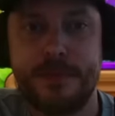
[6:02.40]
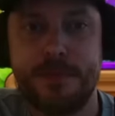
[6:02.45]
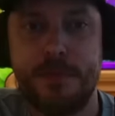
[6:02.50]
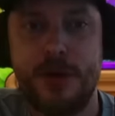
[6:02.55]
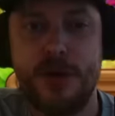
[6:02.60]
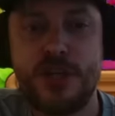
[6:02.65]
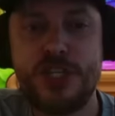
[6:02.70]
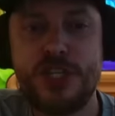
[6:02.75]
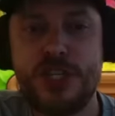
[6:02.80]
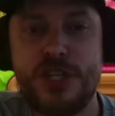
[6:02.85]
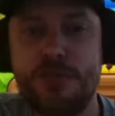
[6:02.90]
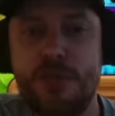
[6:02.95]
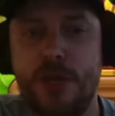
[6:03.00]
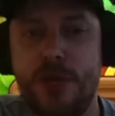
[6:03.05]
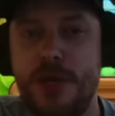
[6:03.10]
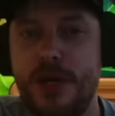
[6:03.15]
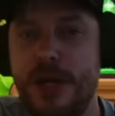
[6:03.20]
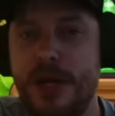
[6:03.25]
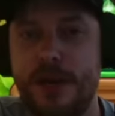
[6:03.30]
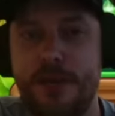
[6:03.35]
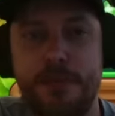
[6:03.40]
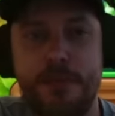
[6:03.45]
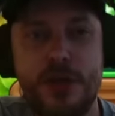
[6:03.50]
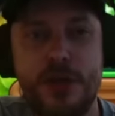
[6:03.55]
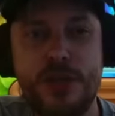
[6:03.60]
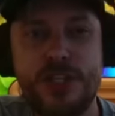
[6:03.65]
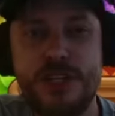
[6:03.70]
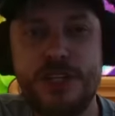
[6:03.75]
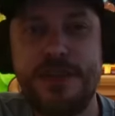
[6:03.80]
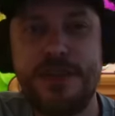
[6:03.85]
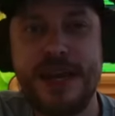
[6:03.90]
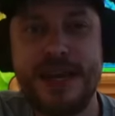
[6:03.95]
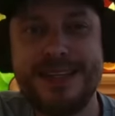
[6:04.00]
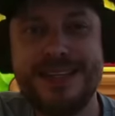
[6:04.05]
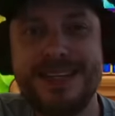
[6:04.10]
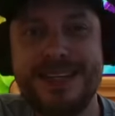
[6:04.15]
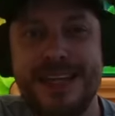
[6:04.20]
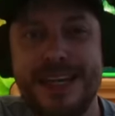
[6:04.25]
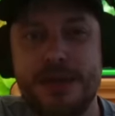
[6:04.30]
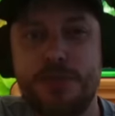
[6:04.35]
Monchy, Mon Monchy,
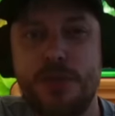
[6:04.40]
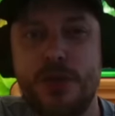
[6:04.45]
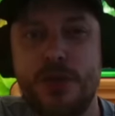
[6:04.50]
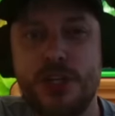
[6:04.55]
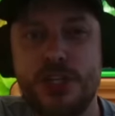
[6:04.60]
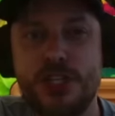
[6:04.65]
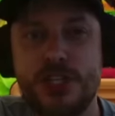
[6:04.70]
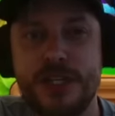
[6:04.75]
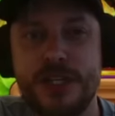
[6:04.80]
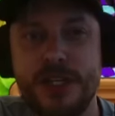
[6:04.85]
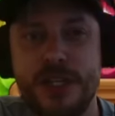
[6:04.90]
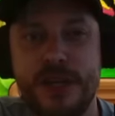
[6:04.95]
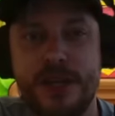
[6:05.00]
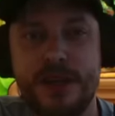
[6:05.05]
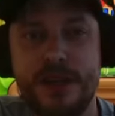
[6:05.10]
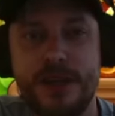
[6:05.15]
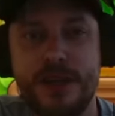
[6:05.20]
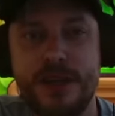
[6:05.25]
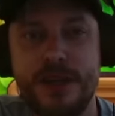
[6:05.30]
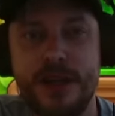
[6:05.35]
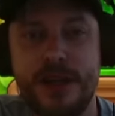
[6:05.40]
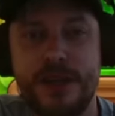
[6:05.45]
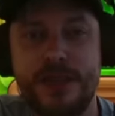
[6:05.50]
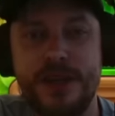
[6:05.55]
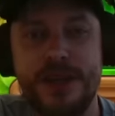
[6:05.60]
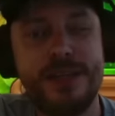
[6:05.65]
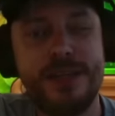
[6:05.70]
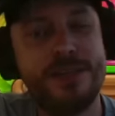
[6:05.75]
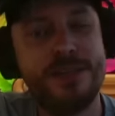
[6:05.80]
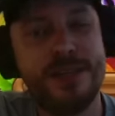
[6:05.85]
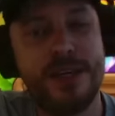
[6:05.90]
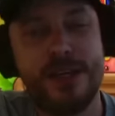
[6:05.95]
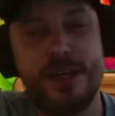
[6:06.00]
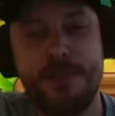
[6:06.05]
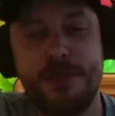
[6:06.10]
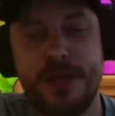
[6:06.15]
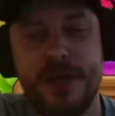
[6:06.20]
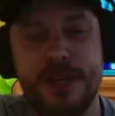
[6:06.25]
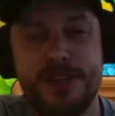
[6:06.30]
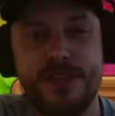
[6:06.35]
Valentine Monchy. I think that's how you
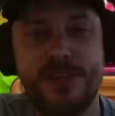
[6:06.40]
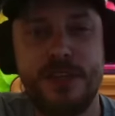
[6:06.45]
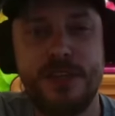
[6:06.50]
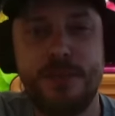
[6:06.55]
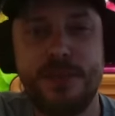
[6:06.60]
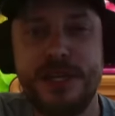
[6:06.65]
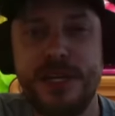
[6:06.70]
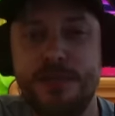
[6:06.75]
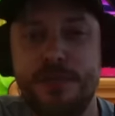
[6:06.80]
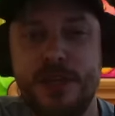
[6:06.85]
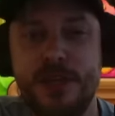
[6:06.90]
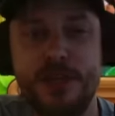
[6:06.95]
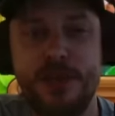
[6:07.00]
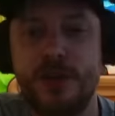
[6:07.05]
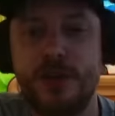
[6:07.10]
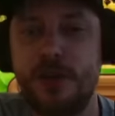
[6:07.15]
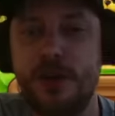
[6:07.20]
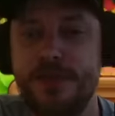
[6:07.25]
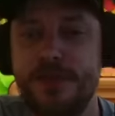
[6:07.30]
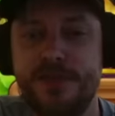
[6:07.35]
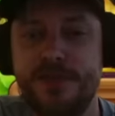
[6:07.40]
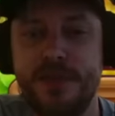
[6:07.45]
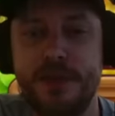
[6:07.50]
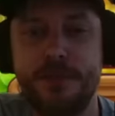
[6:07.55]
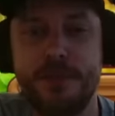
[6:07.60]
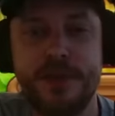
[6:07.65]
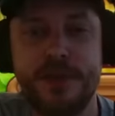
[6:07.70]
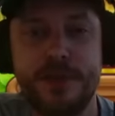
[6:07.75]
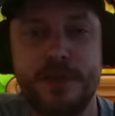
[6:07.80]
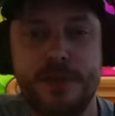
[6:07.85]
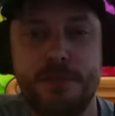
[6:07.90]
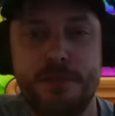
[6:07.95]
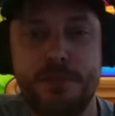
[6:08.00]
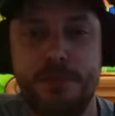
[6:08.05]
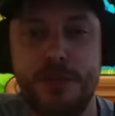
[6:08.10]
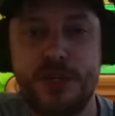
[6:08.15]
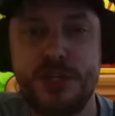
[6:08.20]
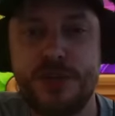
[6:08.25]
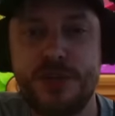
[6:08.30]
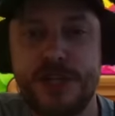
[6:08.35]
pronounce it. Someone can let me know in the comments if I'm
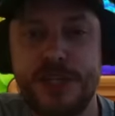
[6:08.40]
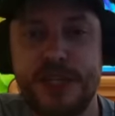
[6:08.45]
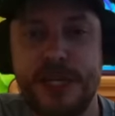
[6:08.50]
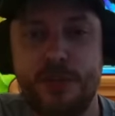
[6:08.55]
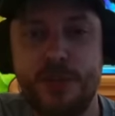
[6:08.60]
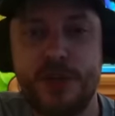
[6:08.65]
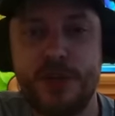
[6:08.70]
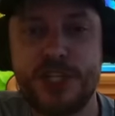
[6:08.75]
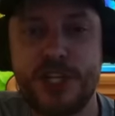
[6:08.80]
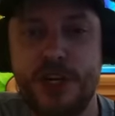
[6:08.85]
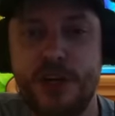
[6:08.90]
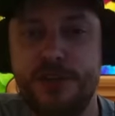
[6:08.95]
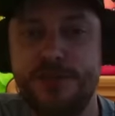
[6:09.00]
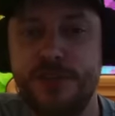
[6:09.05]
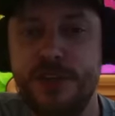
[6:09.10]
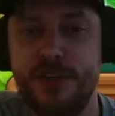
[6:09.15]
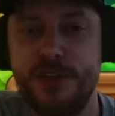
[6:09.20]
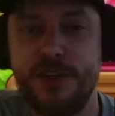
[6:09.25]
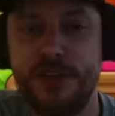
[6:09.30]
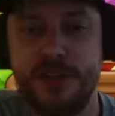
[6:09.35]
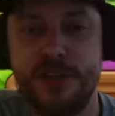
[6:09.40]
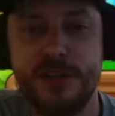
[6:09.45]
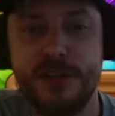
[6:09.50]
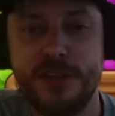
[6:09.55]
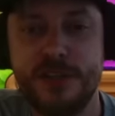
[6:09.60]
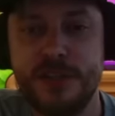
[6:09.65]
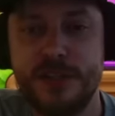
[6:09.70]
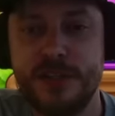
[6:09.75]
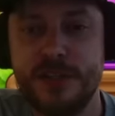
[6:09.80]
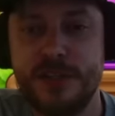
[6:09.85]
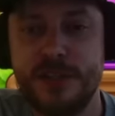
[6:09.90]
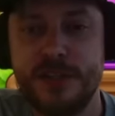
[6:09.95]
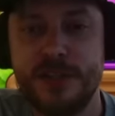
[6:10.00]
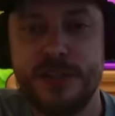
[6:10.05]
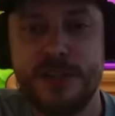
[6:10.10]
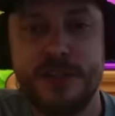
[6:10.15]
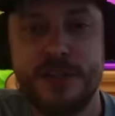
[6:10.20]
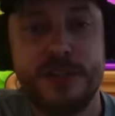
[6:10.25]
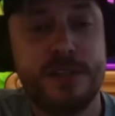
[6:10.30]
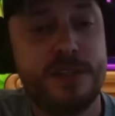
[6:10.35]
butchering that, which I often do.
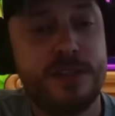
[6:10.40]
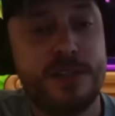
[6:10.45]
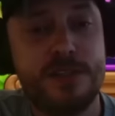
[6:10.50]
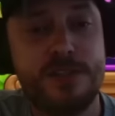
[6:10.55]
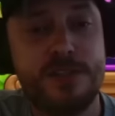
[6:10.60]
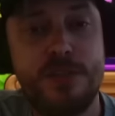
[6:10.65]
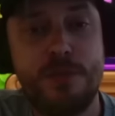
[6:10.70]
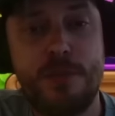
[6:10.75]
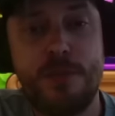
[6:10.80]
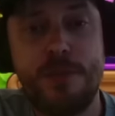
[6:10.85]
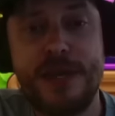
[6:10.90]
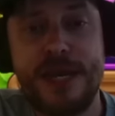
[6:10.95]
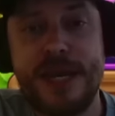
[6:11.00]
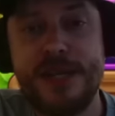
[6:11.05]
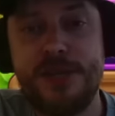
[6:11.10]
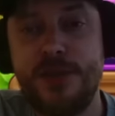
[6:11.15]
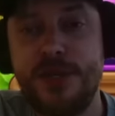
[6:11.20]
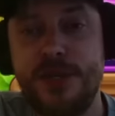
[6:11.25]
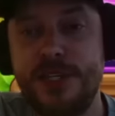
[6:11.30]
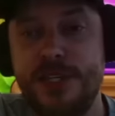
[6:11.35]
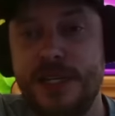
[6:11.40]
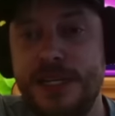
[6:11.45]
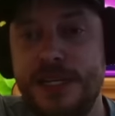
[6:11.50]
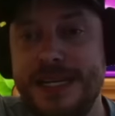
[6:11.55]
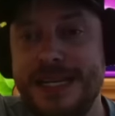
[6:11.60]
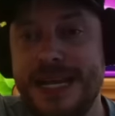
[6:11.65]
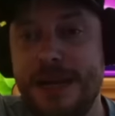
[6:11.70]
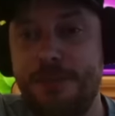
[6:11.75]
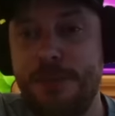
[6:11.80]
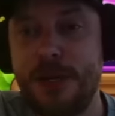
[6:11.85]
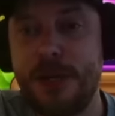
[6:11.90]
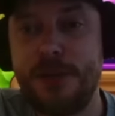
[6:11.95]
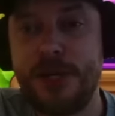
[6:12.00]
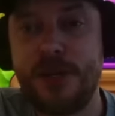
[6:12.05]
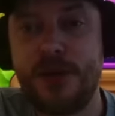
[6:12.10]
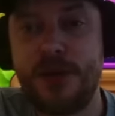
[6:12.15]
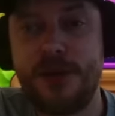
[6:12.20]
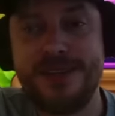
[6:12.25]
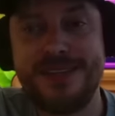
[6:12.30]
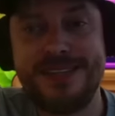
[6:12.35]
Super bet ain't doing deadly. A couple of
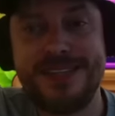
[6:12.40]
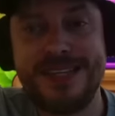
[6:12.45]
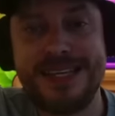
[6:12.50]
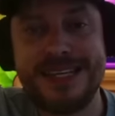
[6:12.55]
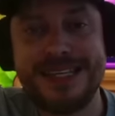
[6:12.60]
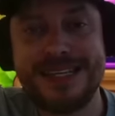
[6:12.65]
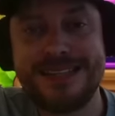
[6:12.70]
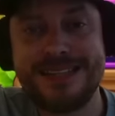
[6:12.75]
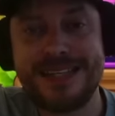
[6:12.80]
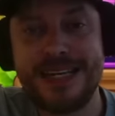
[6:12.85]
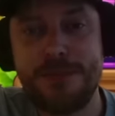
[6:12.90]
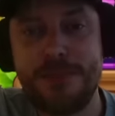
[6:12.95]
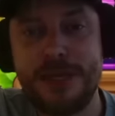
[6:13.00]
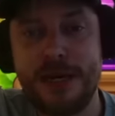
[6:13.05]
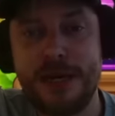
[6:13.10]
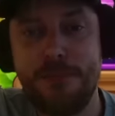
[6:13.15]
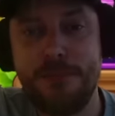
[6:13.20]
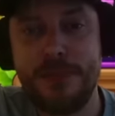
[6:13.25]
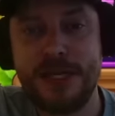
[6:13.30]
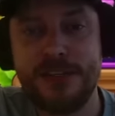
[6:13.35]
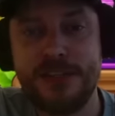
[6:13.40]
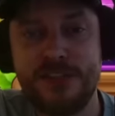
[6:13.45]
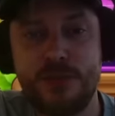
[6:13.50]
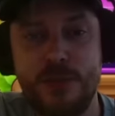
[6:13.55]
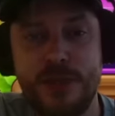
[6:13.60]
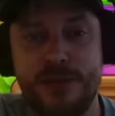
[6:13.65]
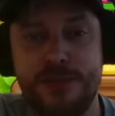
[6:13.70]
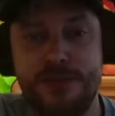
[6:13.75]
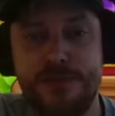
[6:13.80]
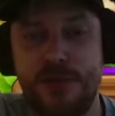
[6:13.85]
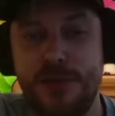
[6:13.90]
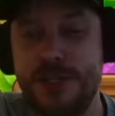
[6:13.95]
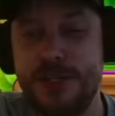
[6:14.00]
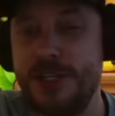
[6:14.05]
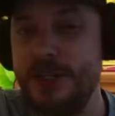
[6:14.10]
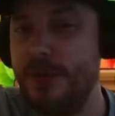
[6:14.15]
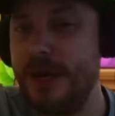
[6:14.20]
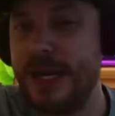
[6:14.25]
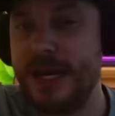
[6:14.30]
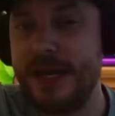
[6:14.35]
bananas there. That's going to be our biggest win.
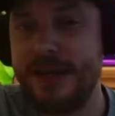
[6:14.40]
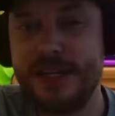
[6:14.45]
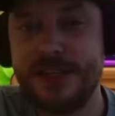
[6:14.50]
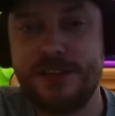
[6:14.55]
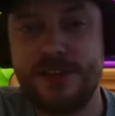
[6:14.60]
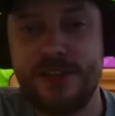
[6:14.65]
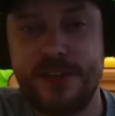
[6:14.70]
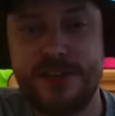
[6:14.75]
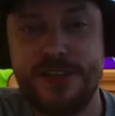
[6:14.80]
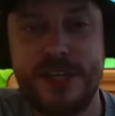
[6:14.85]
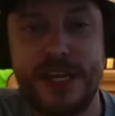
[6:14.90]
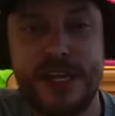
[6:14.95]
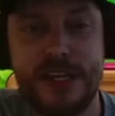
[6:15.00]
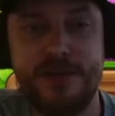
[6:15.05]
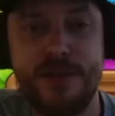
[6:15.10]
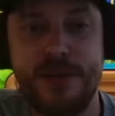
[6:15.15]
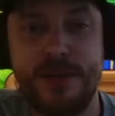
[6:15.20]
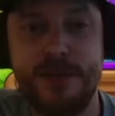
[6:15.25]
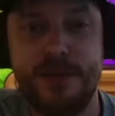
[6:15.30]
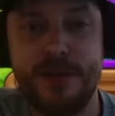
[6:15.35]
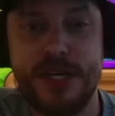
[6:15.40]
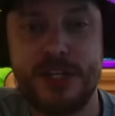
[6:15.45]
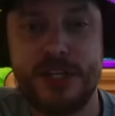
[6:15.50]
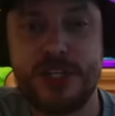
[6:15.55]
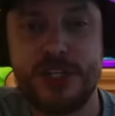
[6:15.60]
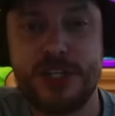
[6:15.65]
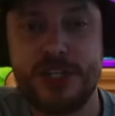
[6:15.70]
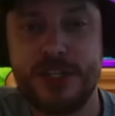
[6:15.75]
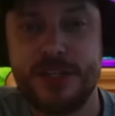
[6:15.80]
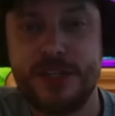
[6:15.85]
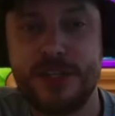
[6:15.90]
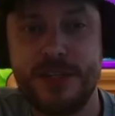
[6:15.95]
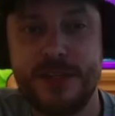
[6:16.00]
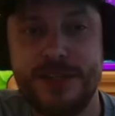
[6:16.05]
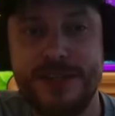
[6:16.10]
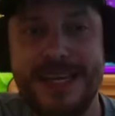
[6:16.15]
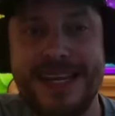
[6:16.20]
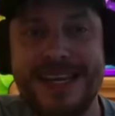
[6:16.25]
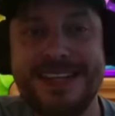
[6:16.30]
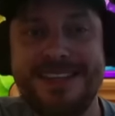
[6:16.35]
forty rand. That's not saying very much.
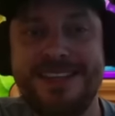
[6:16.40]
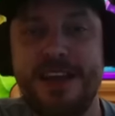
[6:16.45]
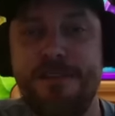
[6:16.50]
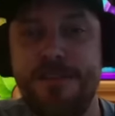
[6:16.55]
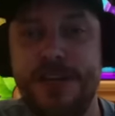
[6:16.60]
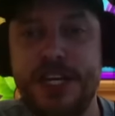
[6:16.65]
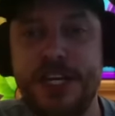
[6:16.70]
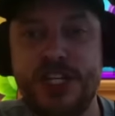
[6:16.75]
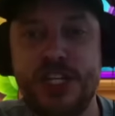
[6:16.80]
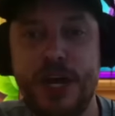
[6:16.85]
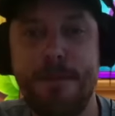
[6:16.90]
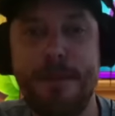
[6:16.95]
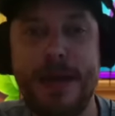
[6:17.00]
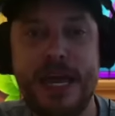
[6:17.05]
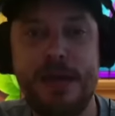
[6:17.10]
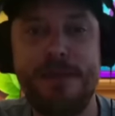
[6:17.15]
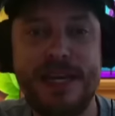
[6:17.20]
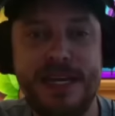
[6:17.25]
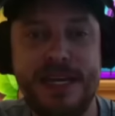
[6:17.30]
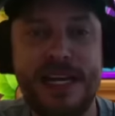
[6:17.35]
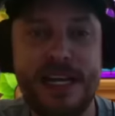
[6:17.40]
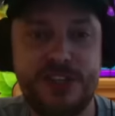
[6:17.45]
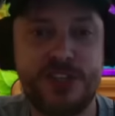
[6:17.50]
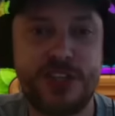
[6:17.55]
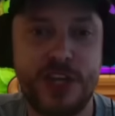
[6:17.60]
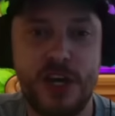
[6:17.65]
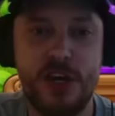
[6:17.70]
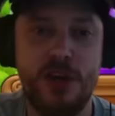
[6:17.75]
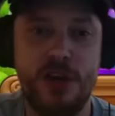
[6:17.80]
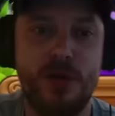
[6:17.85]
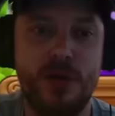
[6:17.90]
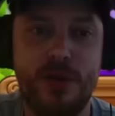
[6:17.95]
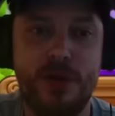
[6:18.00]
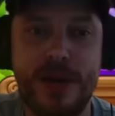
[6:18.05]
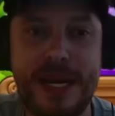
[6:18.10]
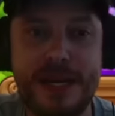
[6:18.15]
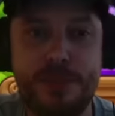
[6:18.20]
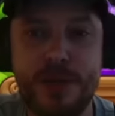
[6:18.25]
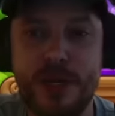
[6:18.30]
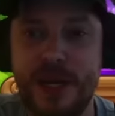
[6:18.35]
There's the feature, baby. Let's go. All
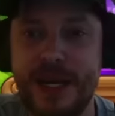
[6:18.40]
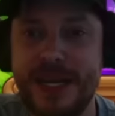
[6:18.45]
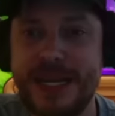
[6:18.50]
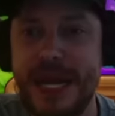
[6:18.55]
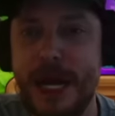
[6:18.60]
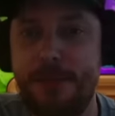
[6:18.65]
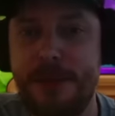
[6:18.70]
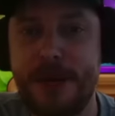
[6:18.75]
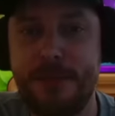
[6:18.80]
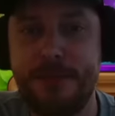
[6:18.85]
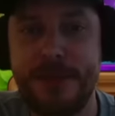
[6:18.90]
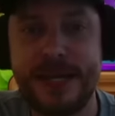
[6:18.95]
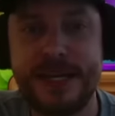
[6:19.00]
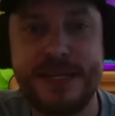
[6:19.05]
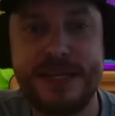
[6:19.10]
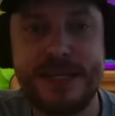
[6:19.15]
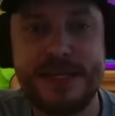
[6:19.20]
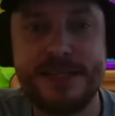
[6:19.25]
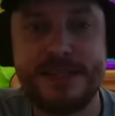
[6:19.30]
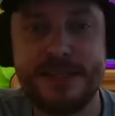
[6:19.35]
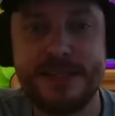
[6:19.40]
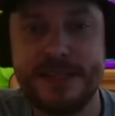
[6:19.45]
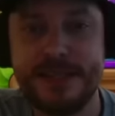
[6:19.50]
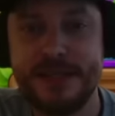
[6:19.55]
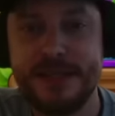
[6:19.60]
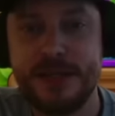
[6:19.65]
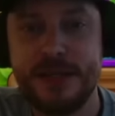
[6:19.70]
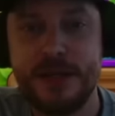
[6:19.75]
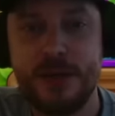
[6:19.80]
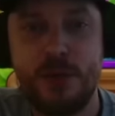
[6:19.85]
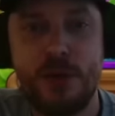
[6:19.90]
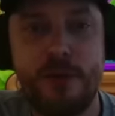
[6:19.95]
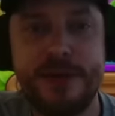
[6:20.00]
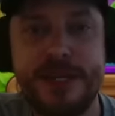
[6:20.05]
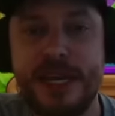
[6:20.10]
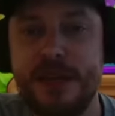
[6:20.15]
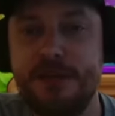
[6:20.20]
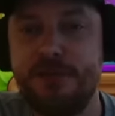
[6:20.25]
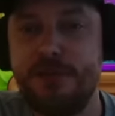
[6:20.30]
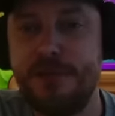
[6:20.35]
right, we got a couple of monkeys. What are
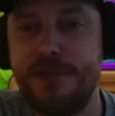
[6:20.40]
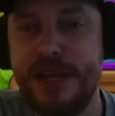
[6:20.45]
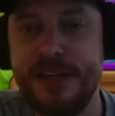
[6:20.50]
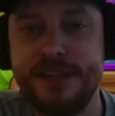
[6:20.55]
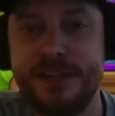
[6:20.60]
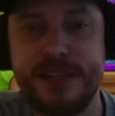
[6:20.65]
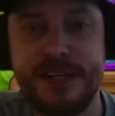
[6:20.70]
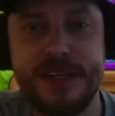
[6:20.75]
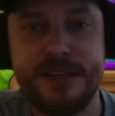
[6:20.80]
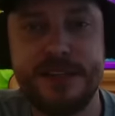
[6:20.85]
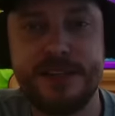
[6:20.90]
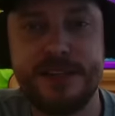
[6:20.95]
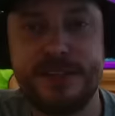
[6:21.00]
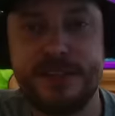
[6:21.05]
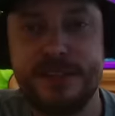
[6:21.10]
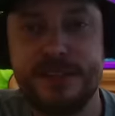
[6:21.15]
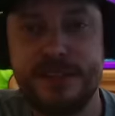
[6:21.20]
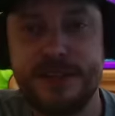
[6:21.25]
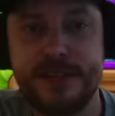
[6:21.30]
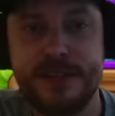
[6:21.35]
we getting for Valentine's?